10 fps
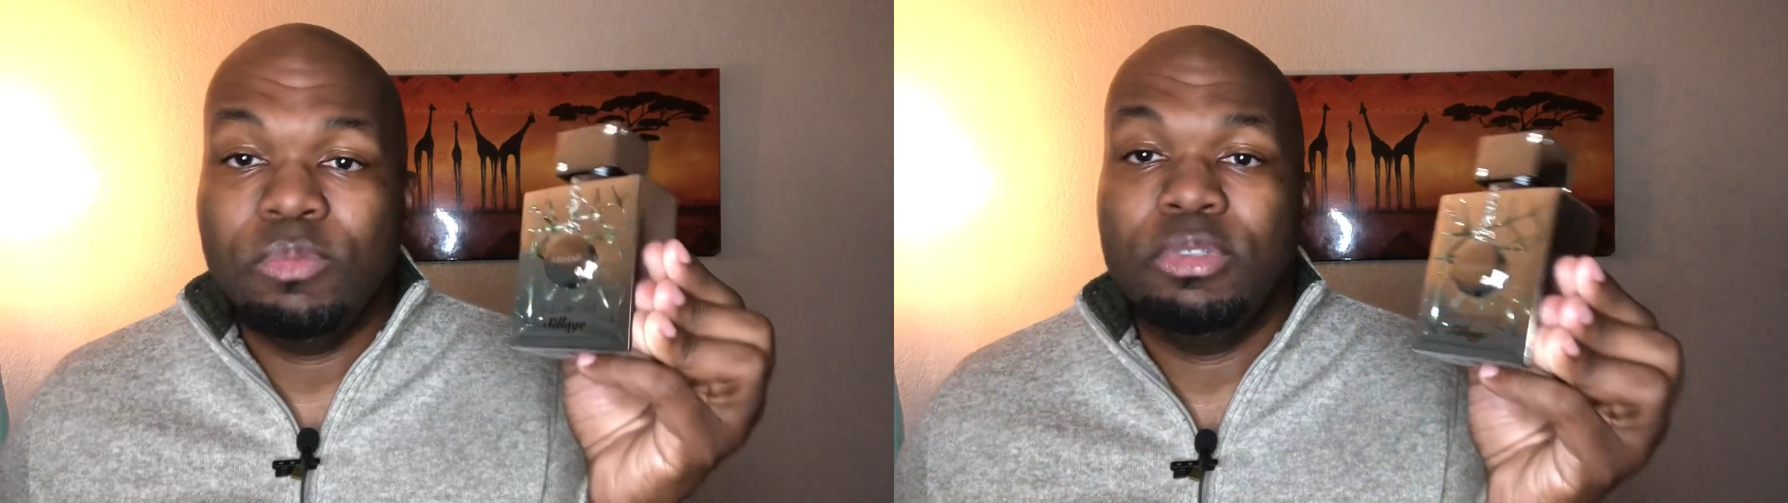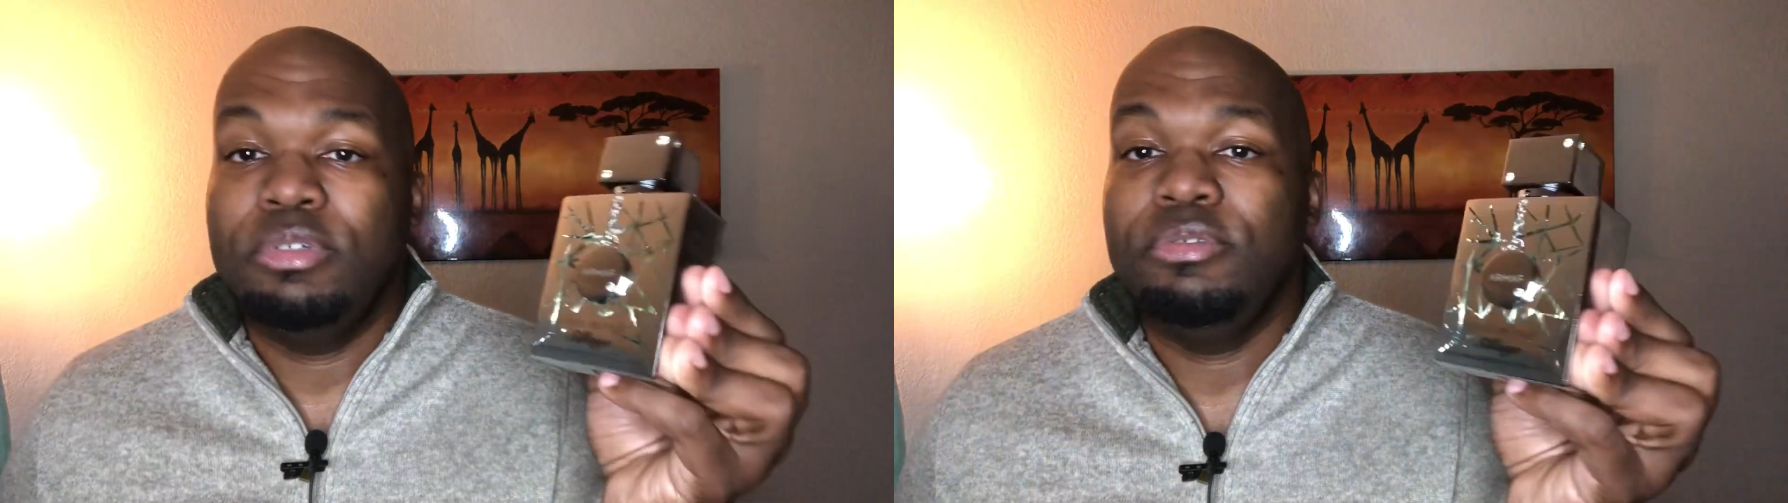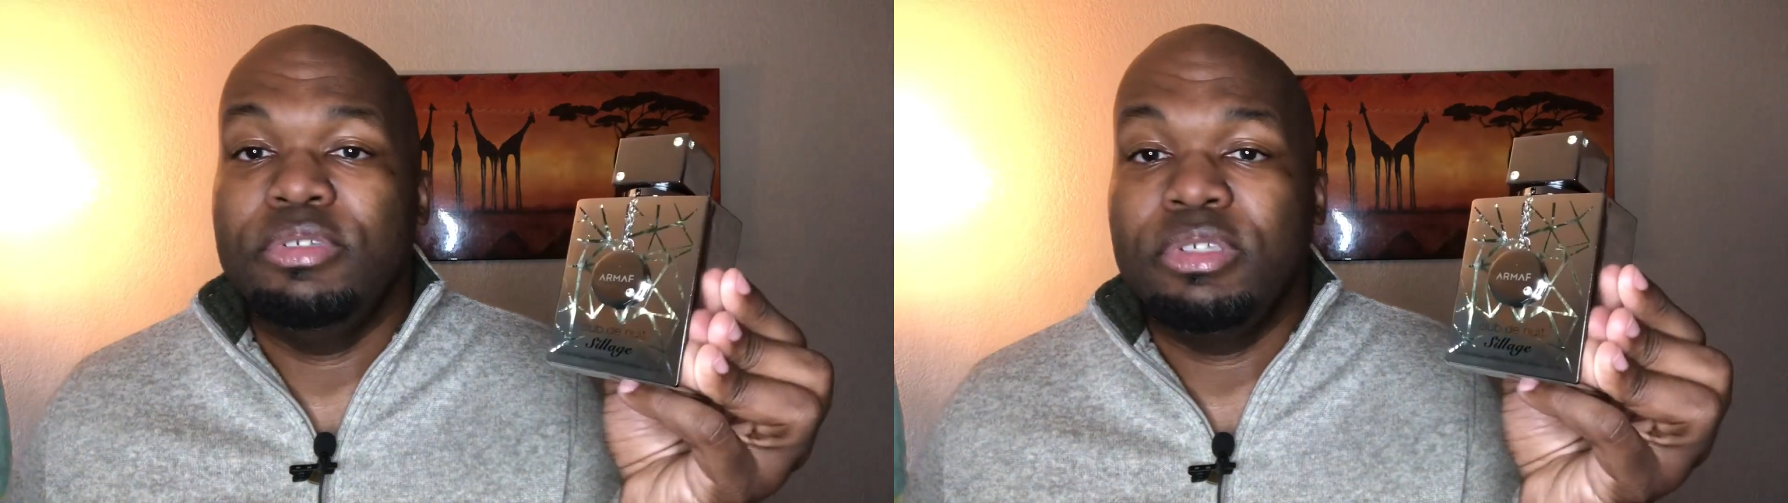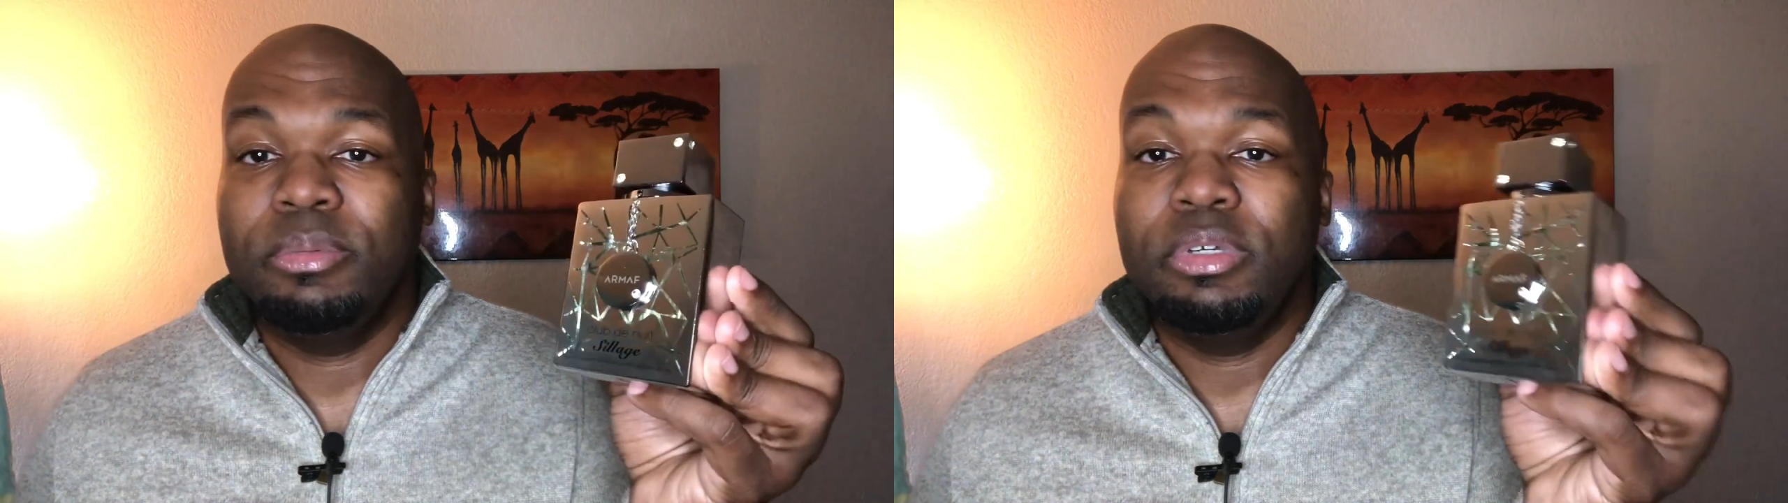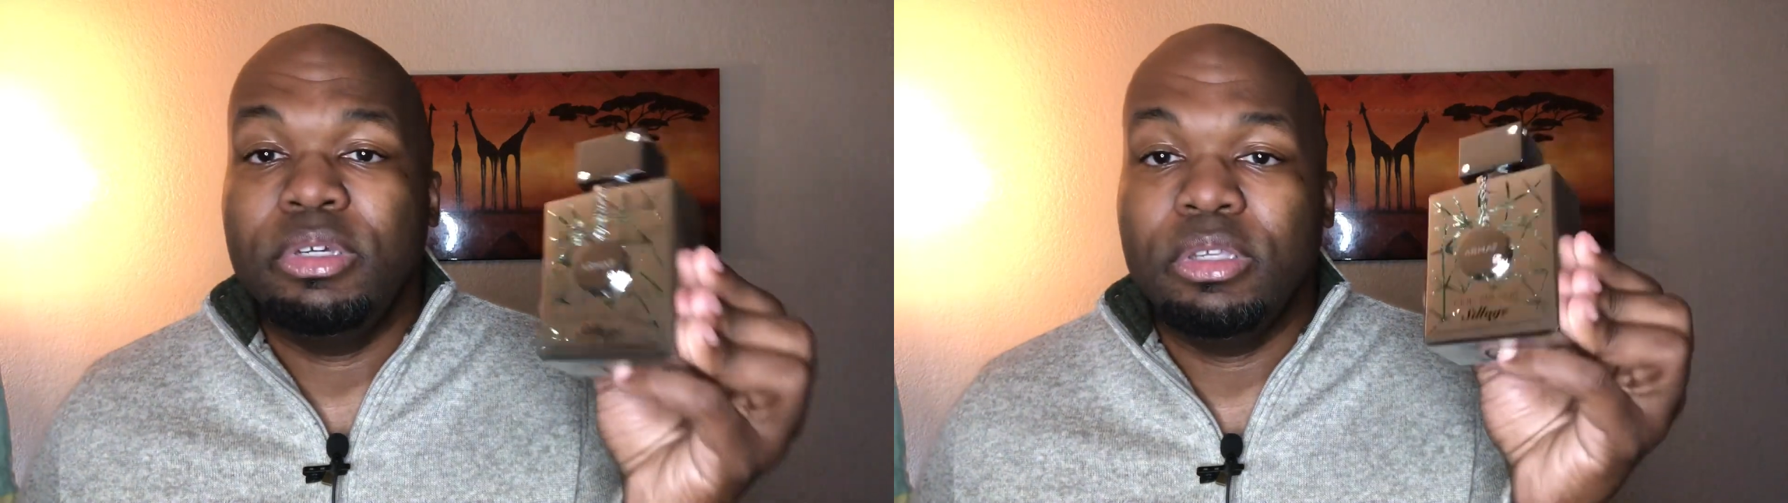will do you
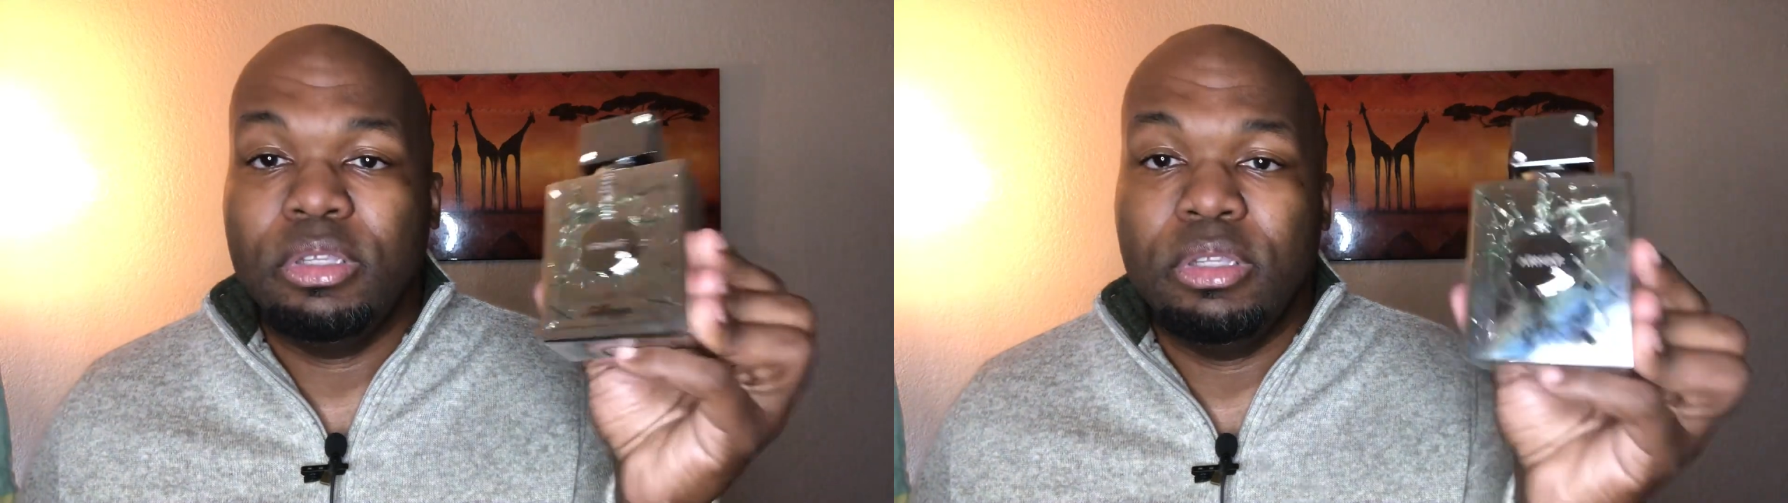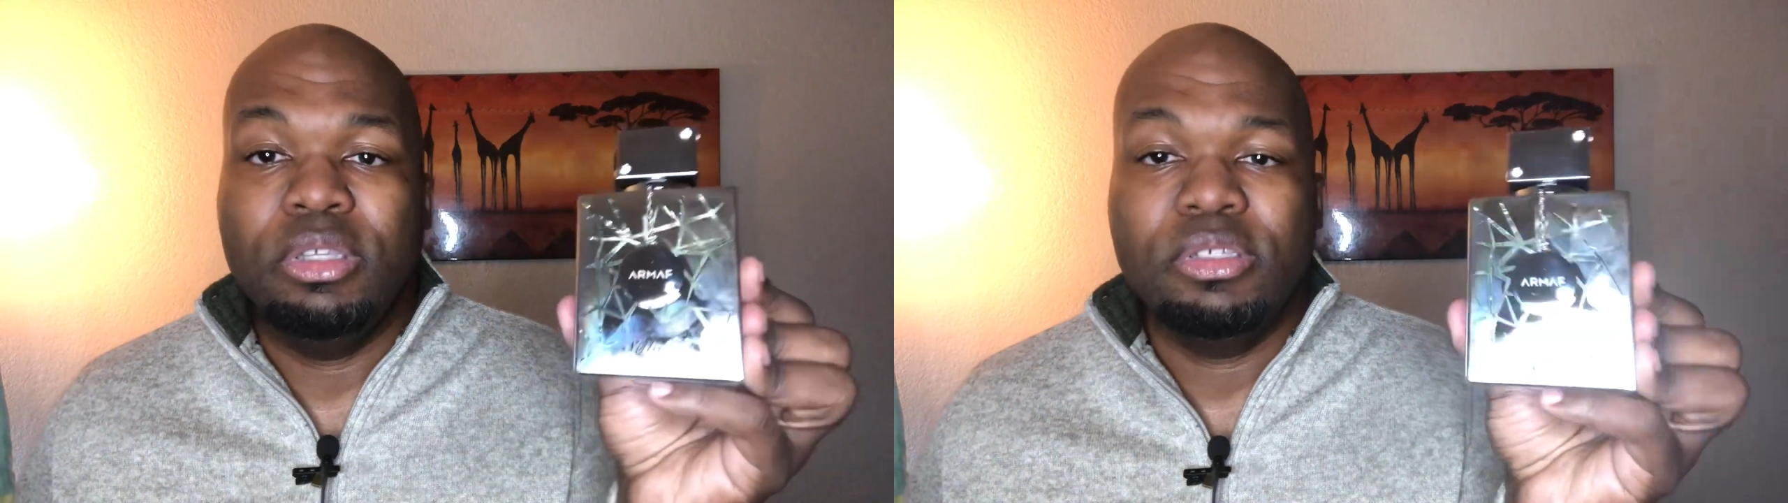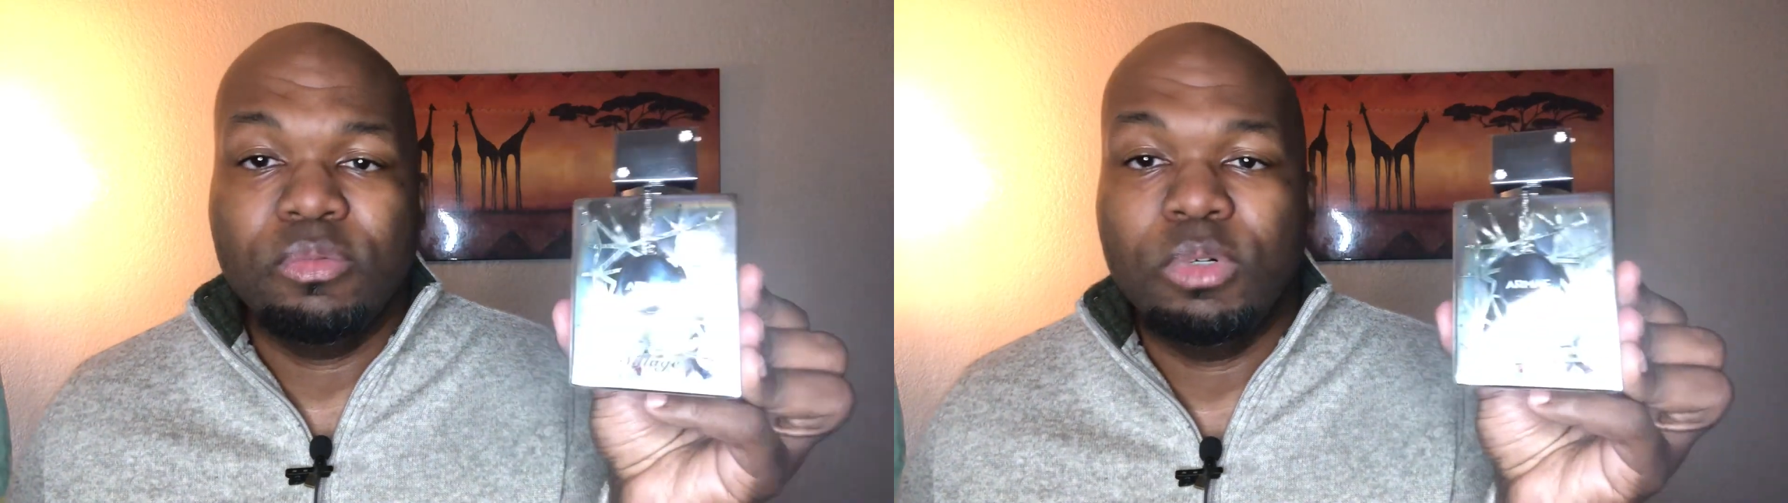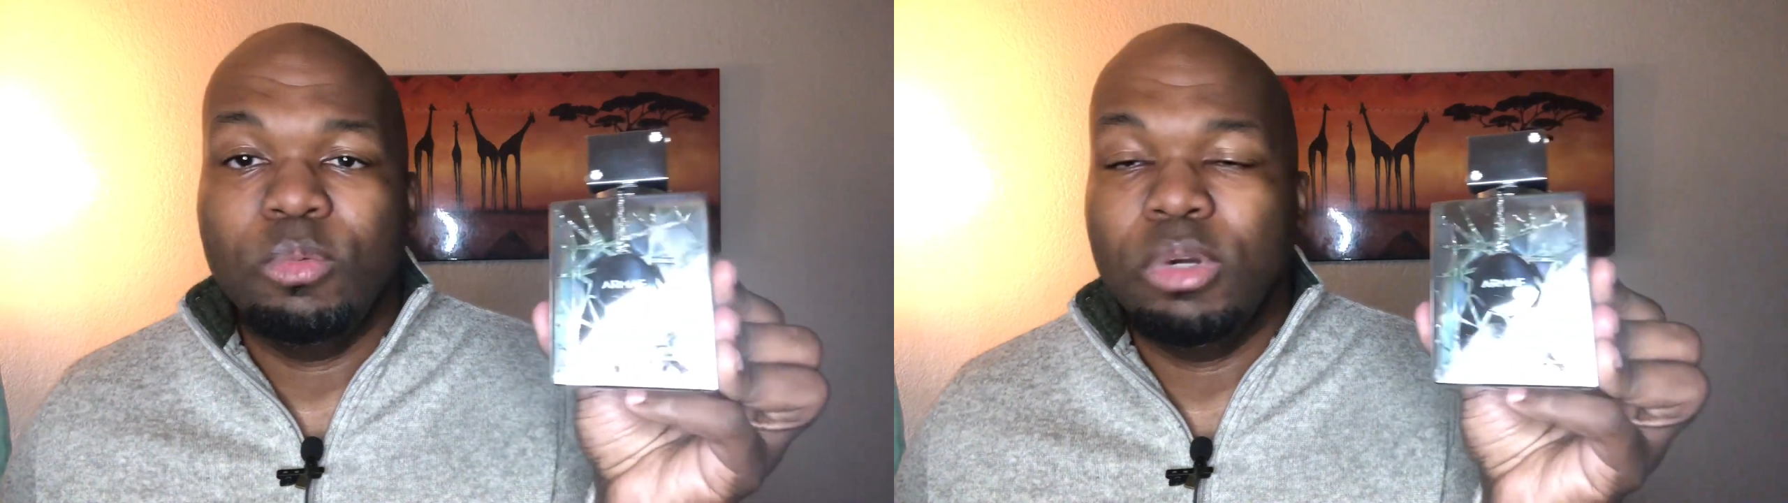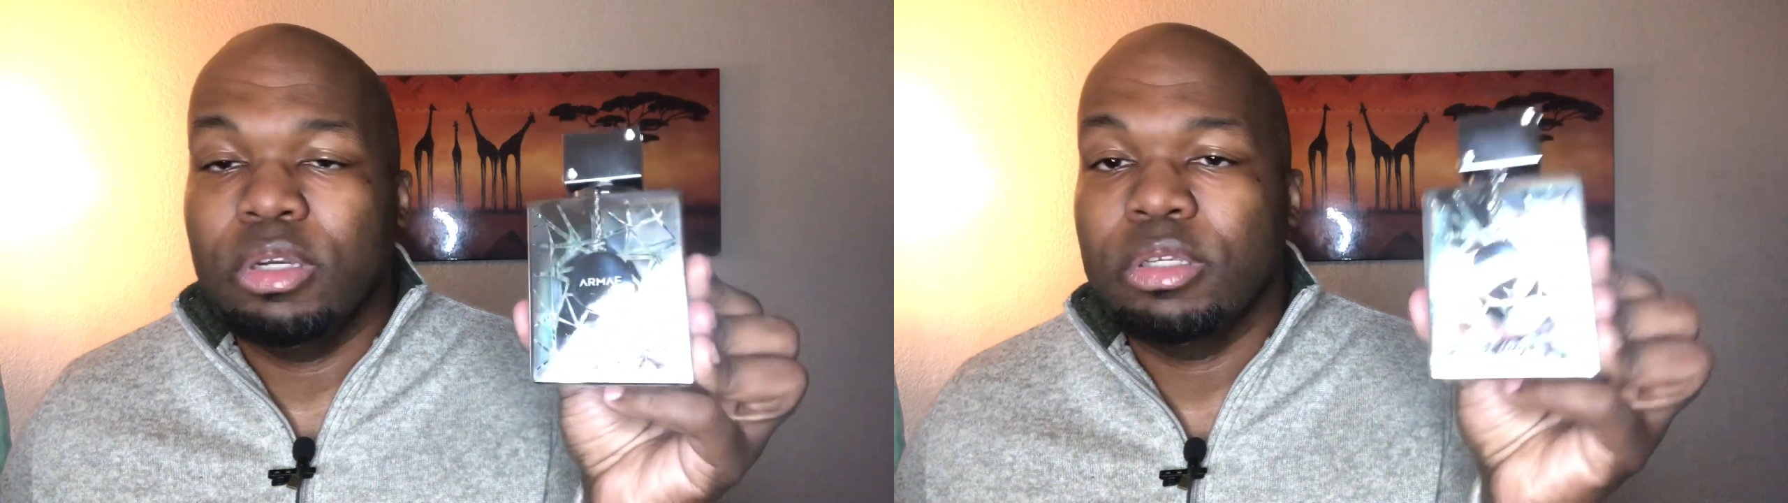some good. This will
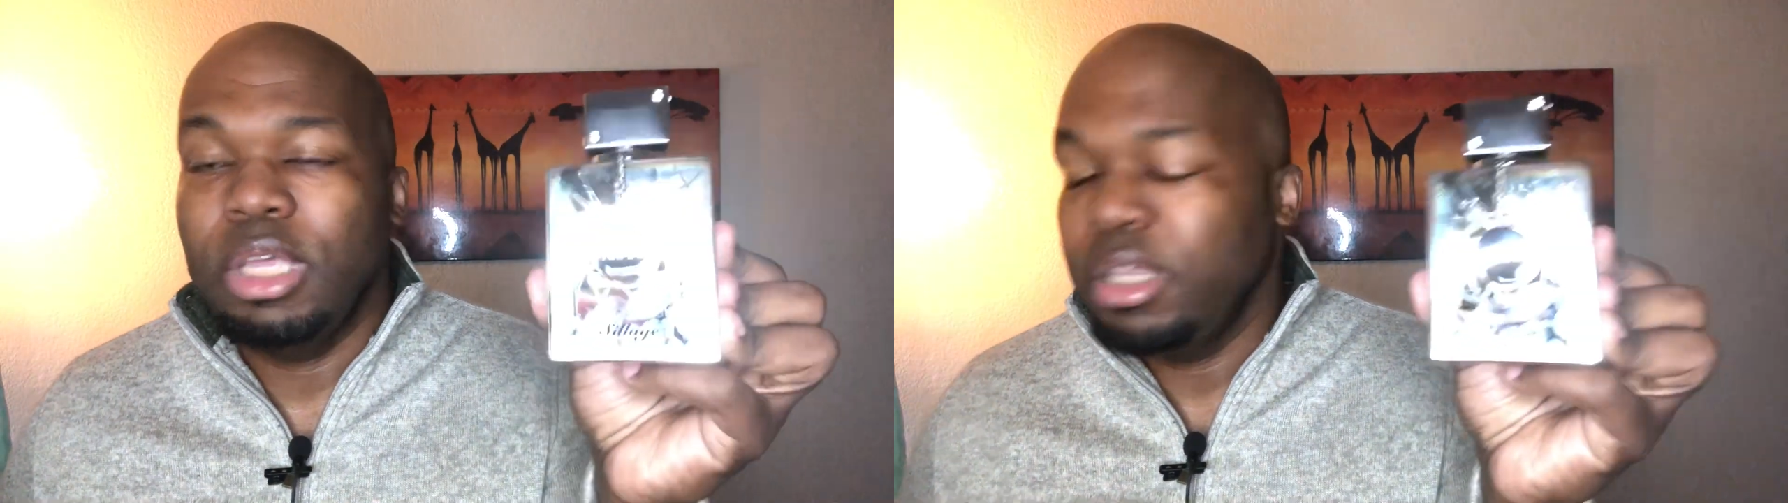work.